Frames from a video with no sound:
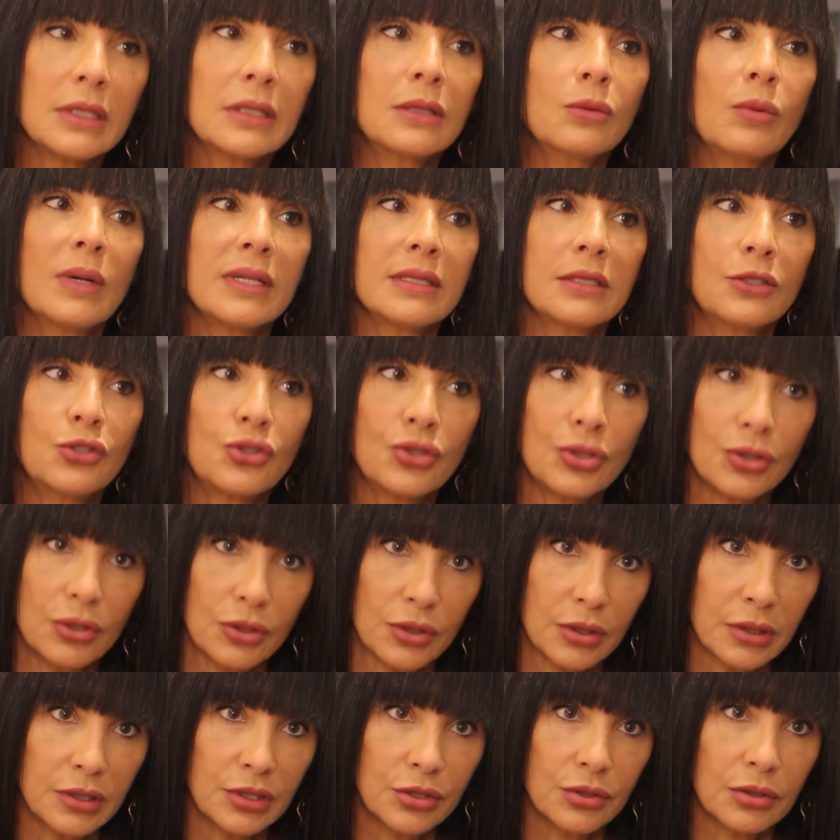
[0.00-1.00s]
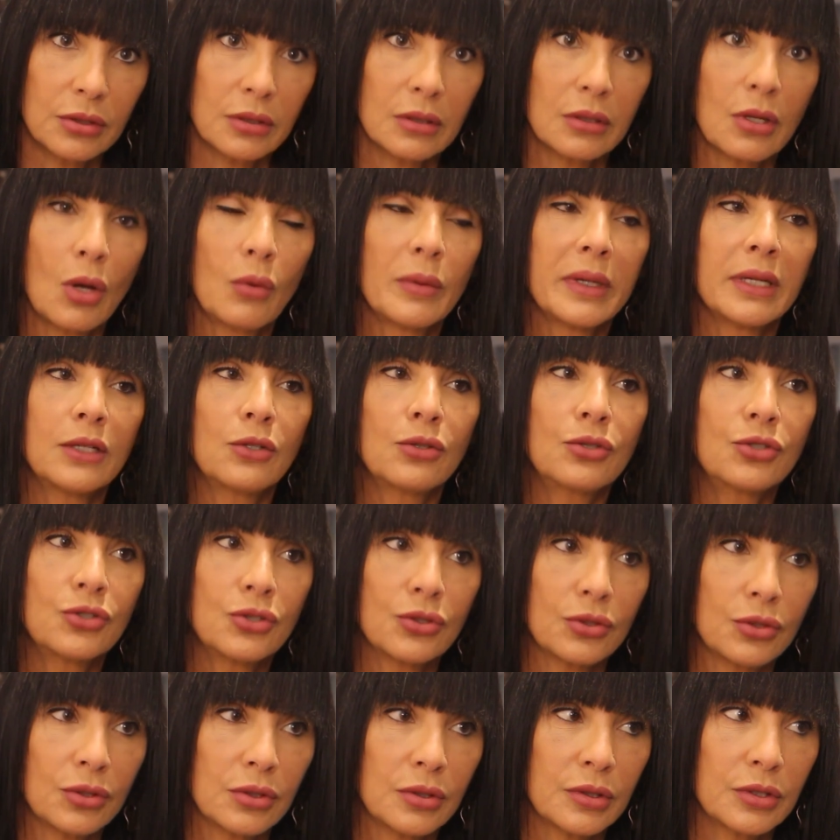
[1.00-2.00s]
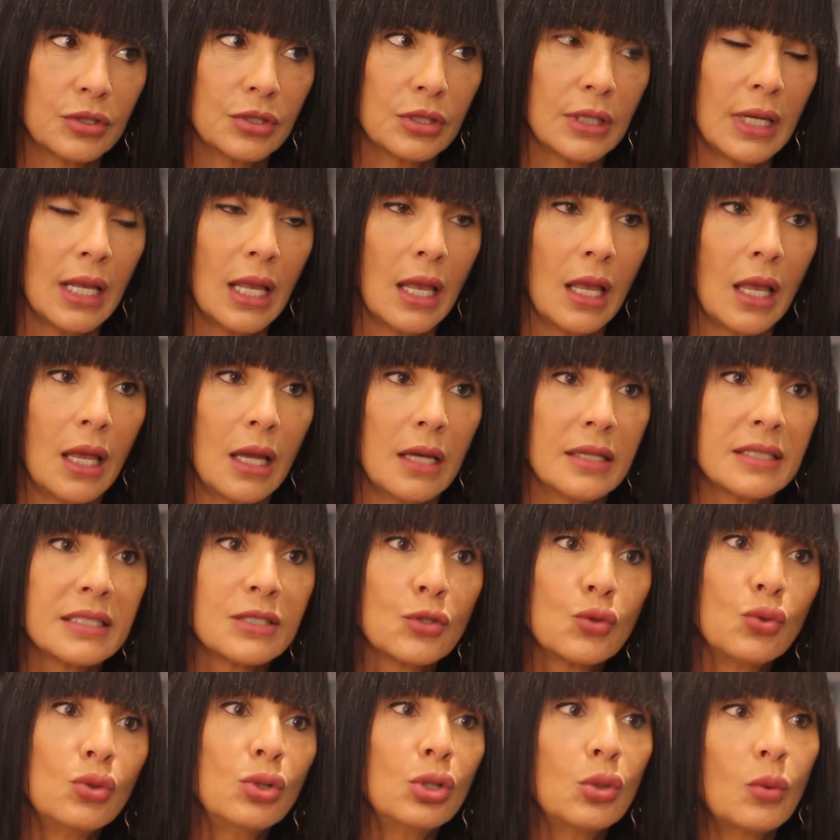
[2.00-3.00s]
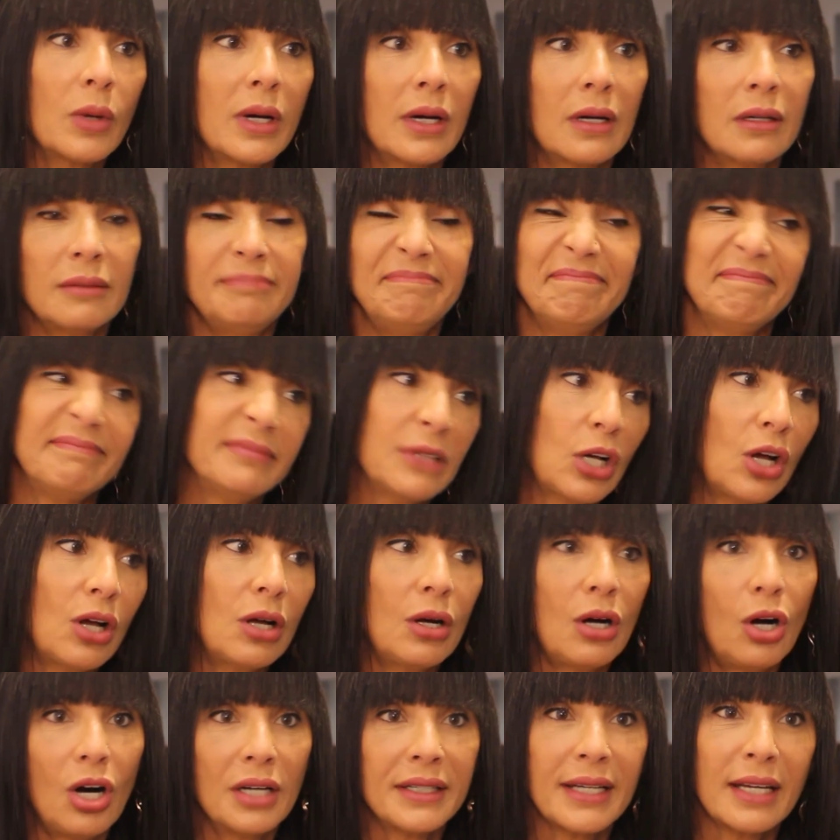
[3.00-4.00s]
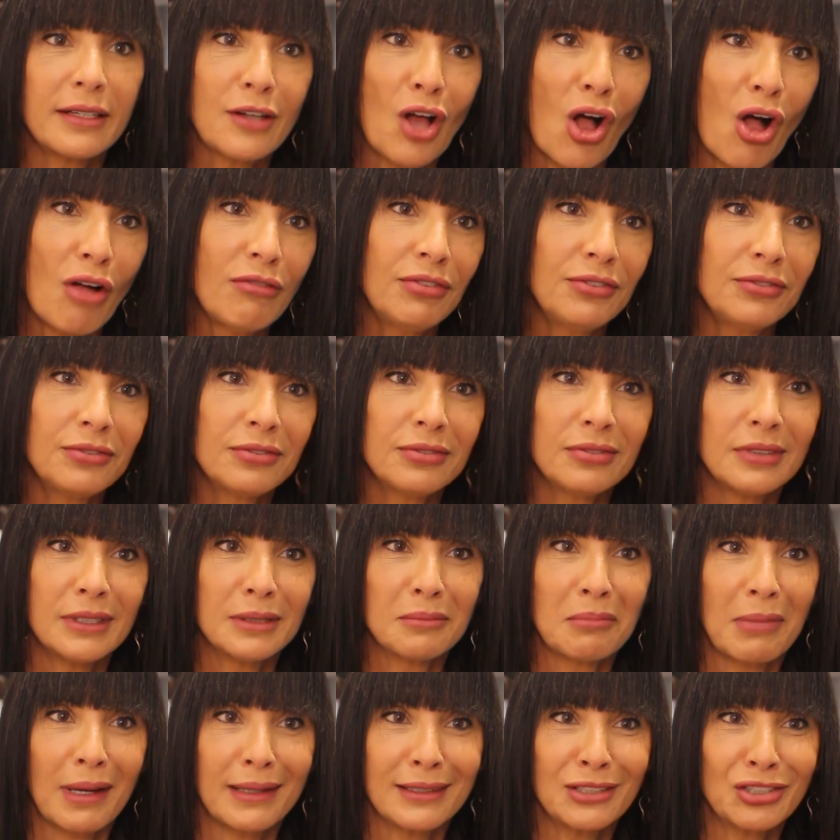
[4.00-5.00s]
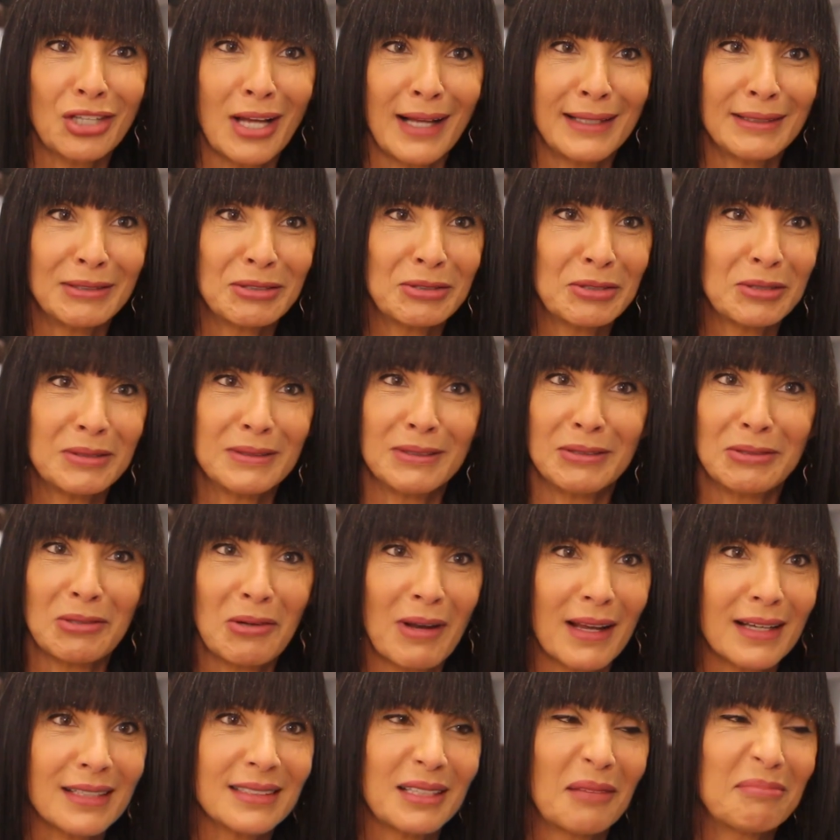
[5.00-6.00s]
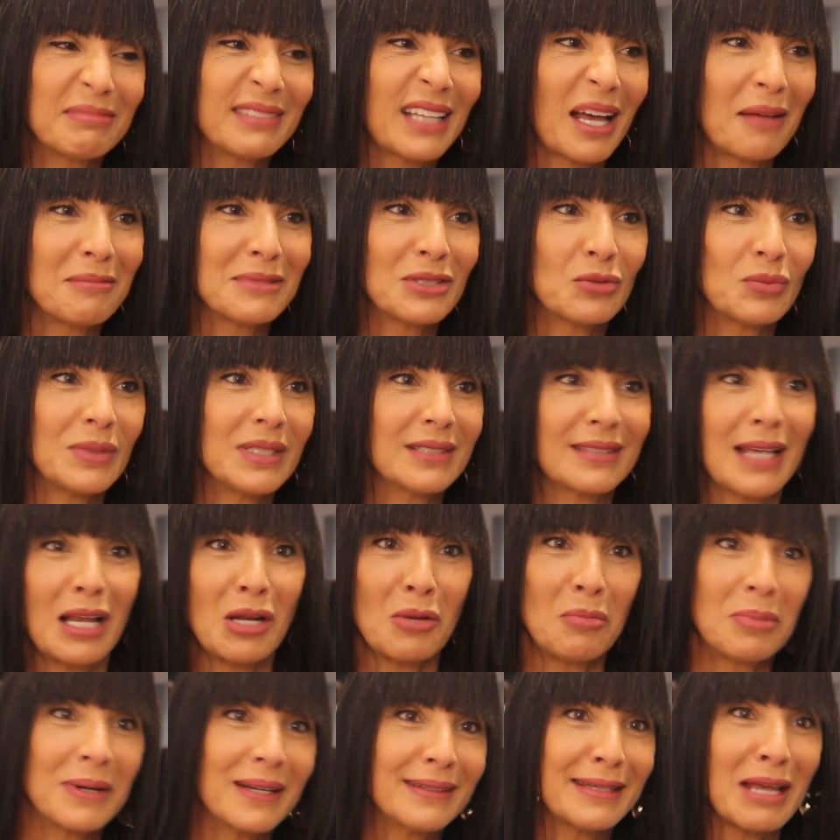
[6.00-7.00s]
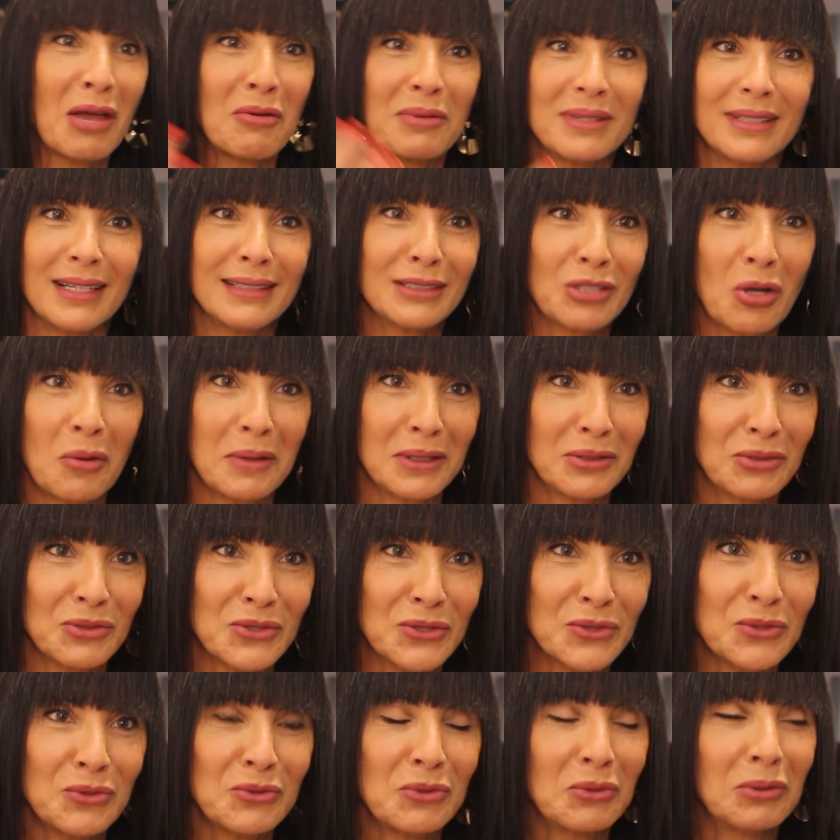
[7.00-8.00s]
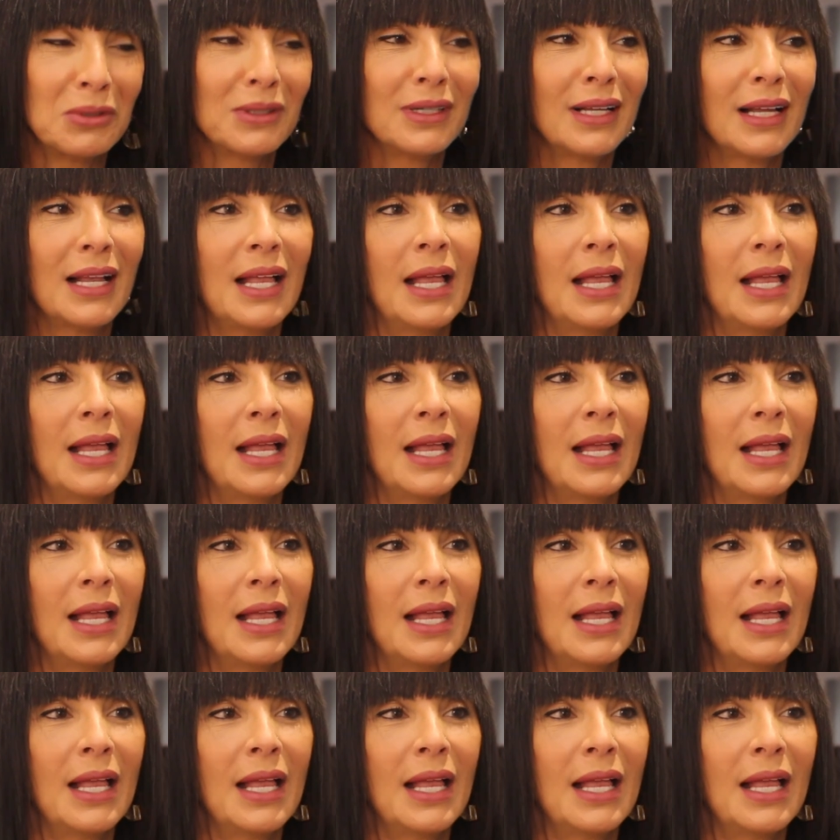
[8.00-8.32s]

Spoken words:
It was church, going to church. School were on and off in my childhood, like sometimes we celebrate they were not going to school.